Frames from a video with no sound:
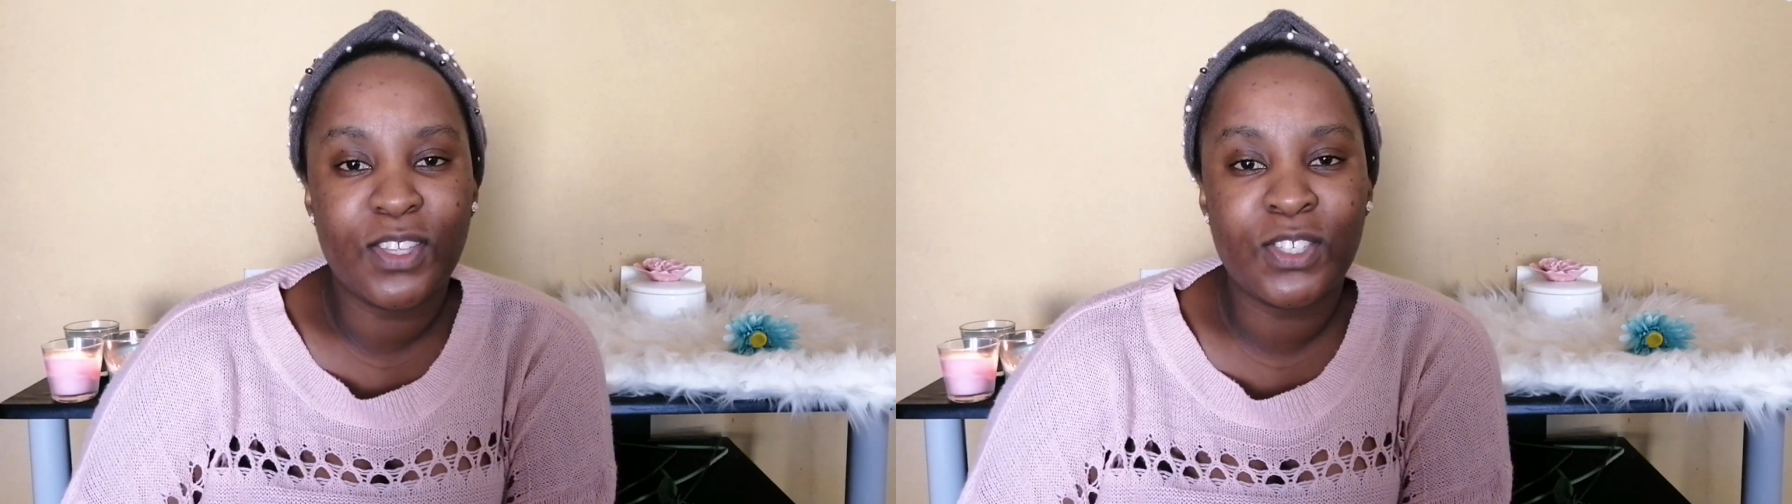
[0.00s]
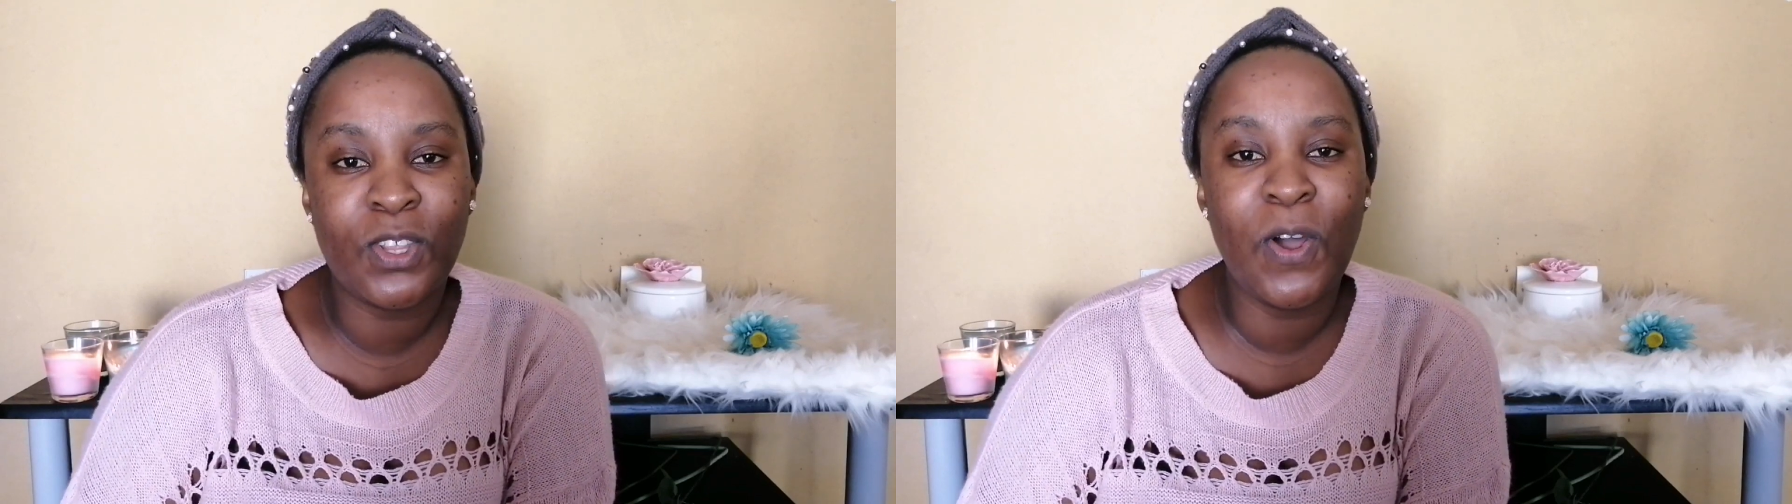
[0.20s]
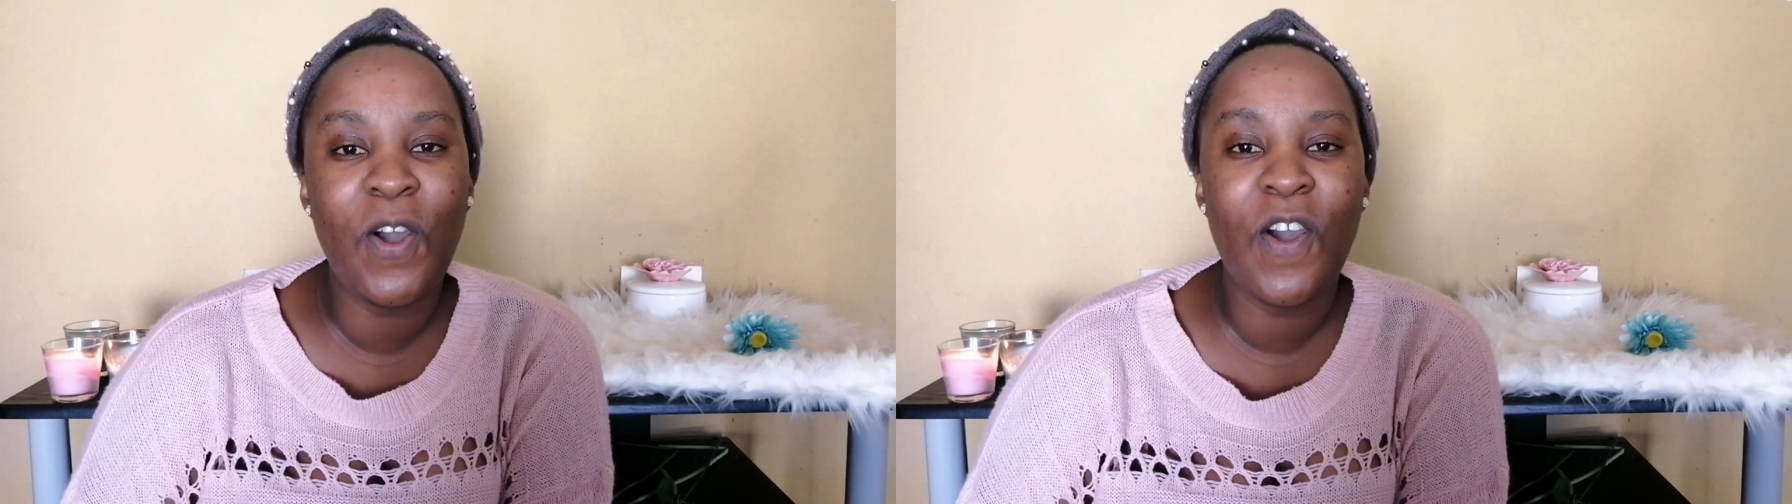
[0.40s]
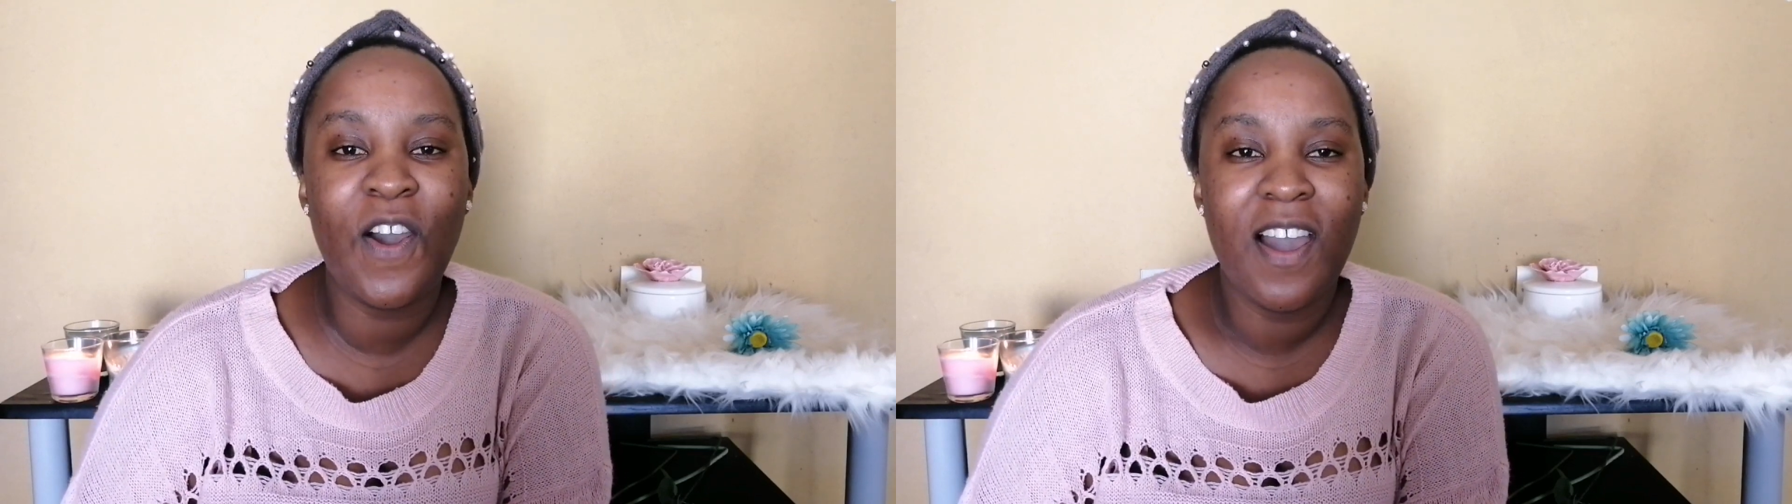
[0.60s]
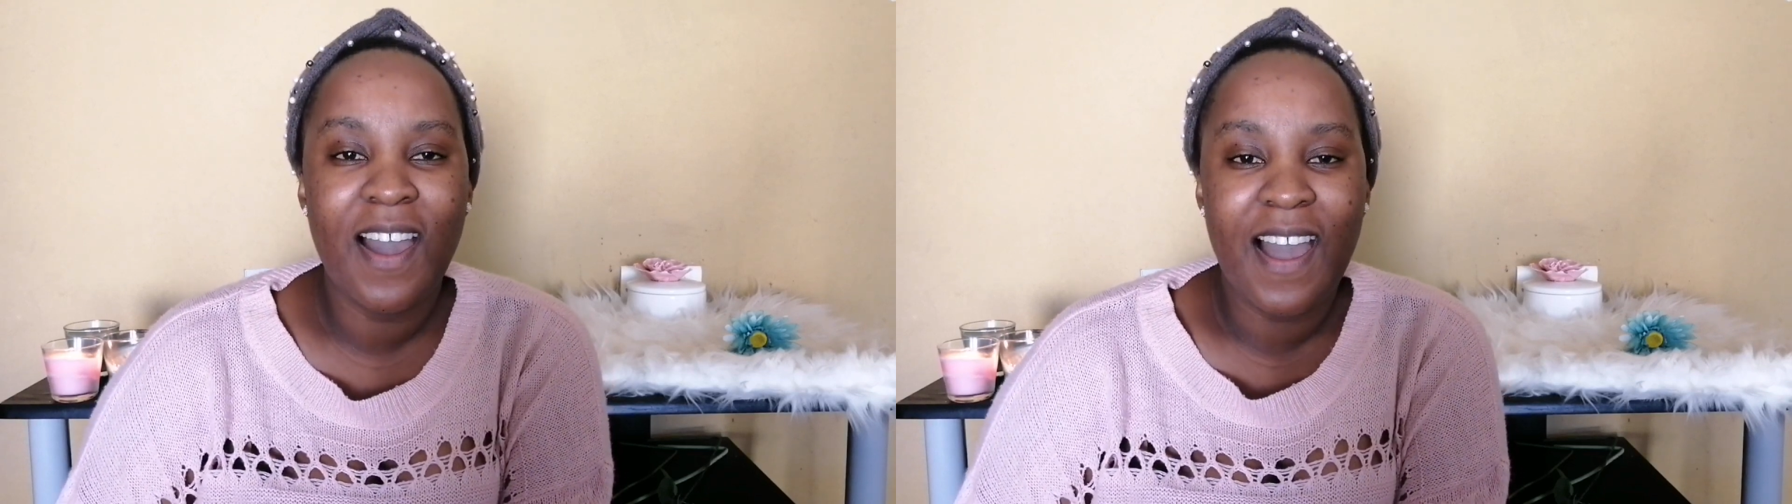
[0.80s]

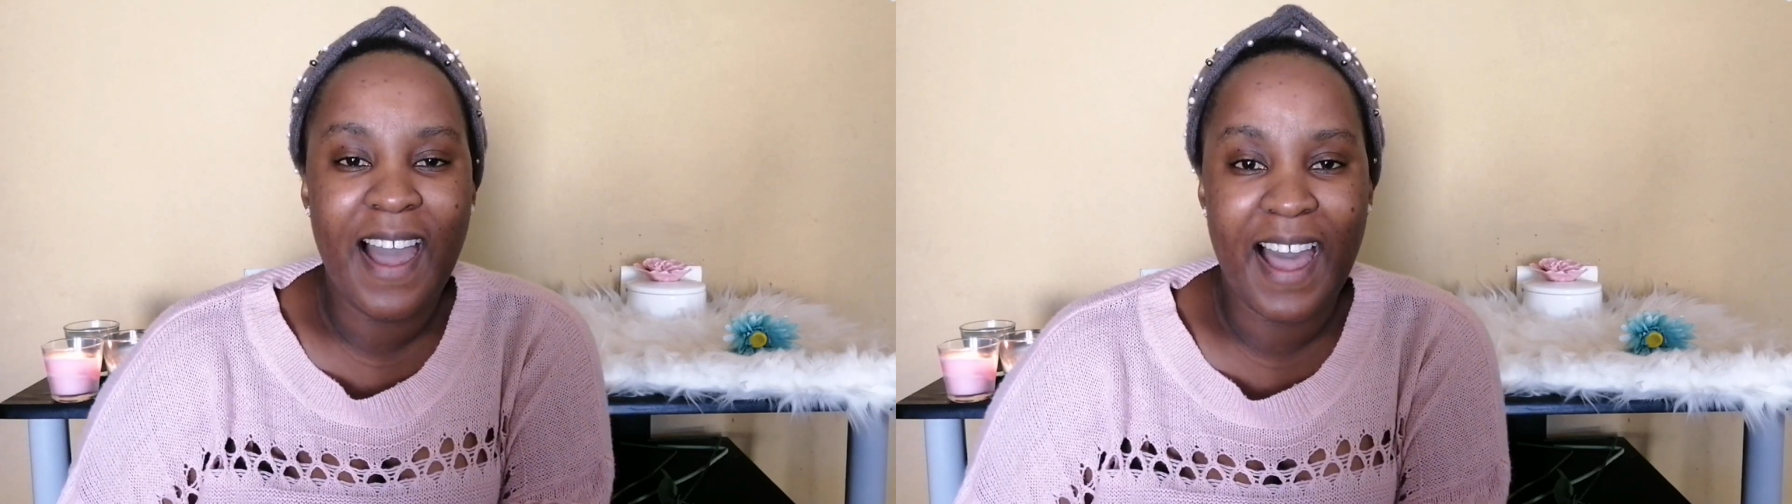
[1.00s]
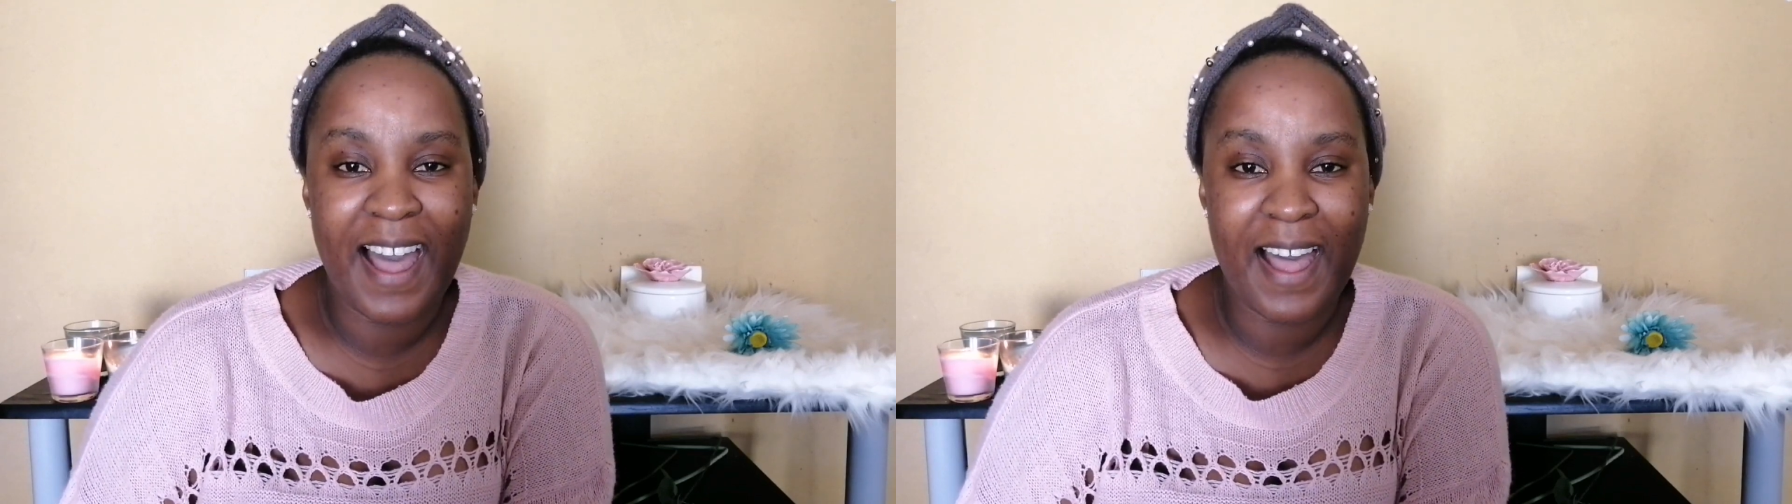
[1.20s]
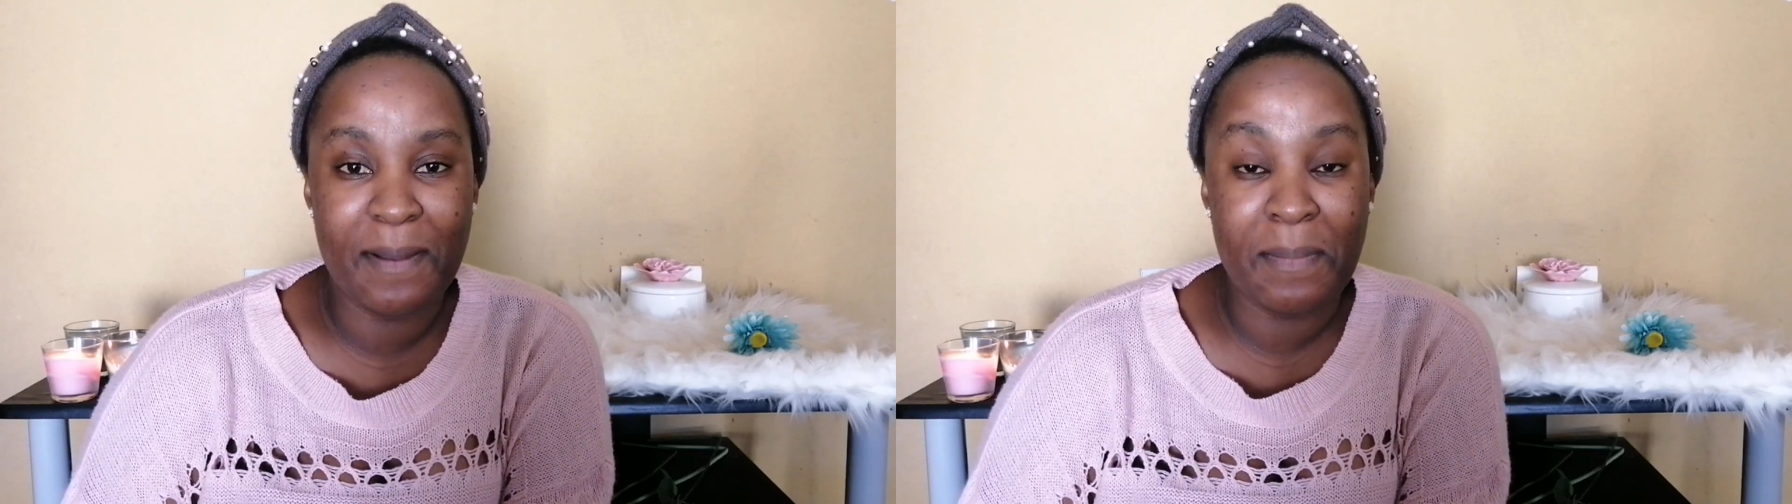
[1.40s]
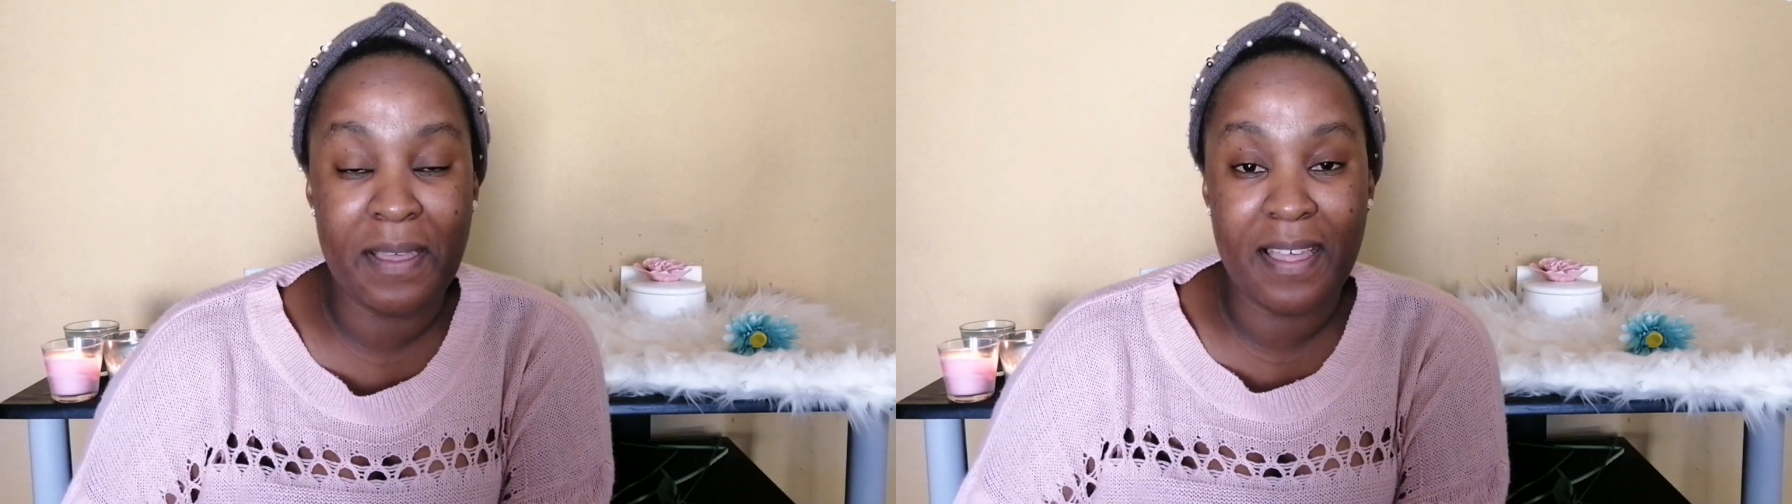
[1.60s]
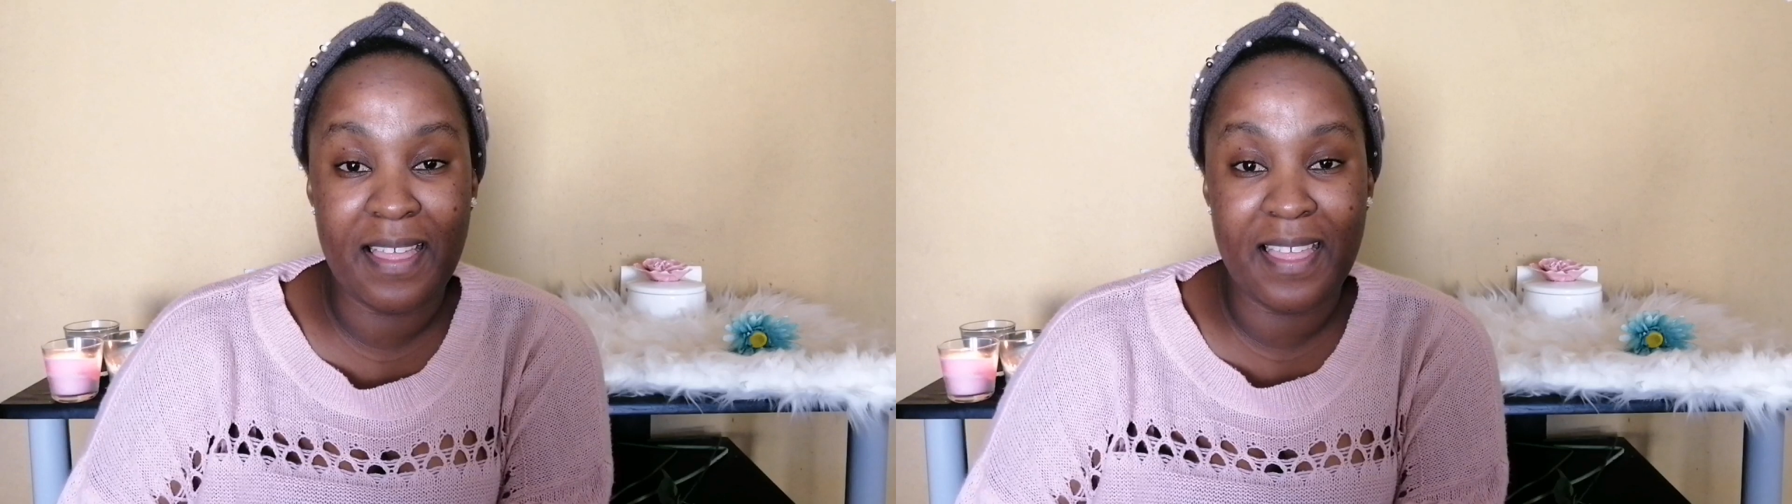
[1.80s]
So
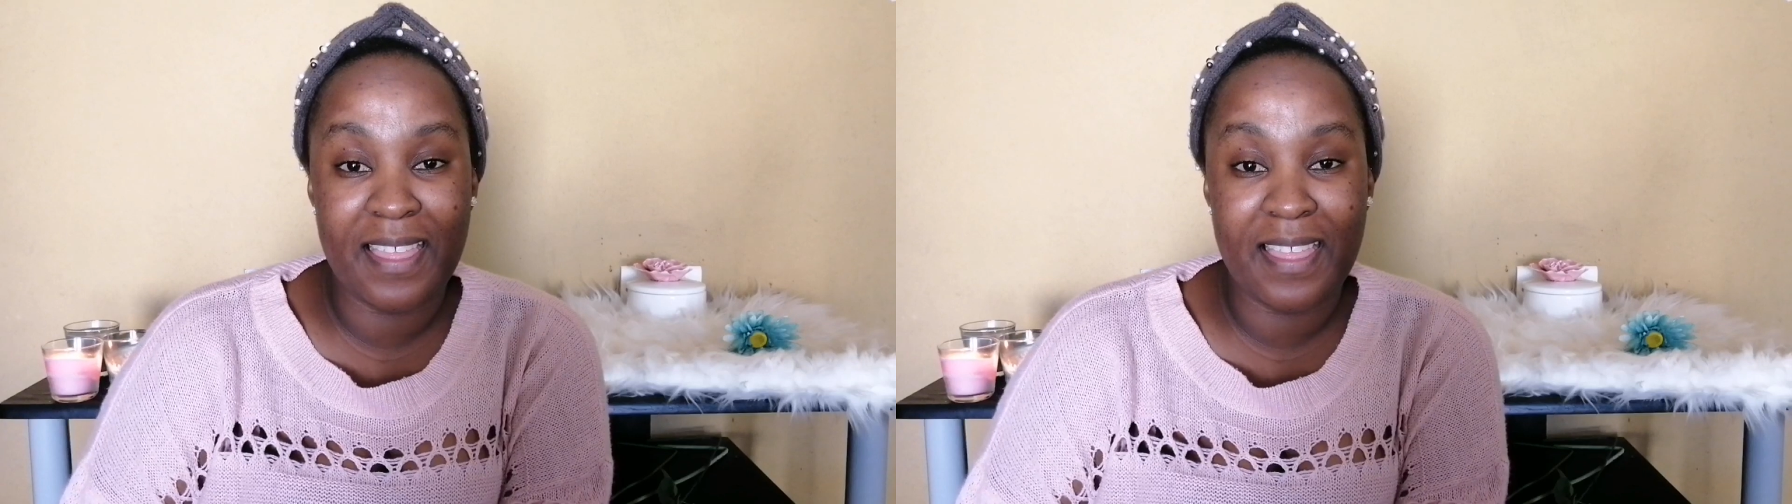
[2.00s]
I